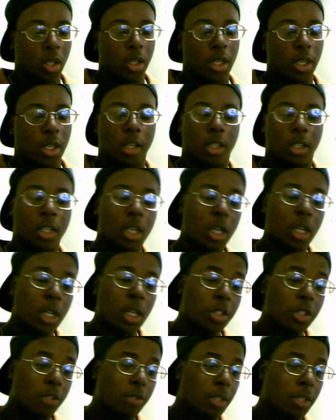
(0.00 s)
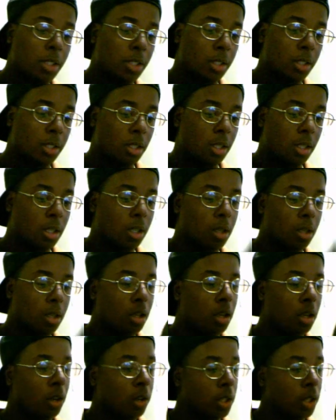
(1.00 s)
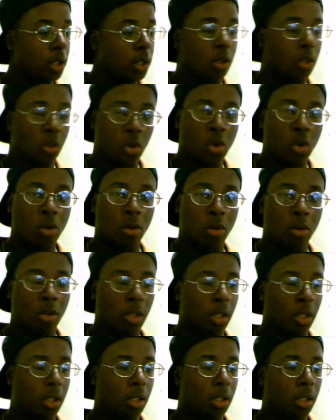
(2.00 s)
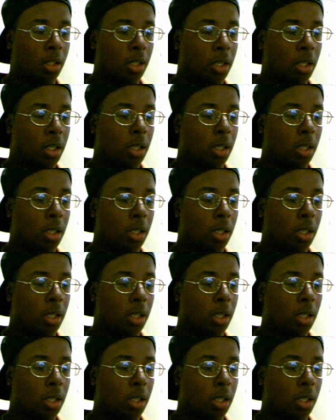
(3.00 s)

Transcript: Now the cons of this controller is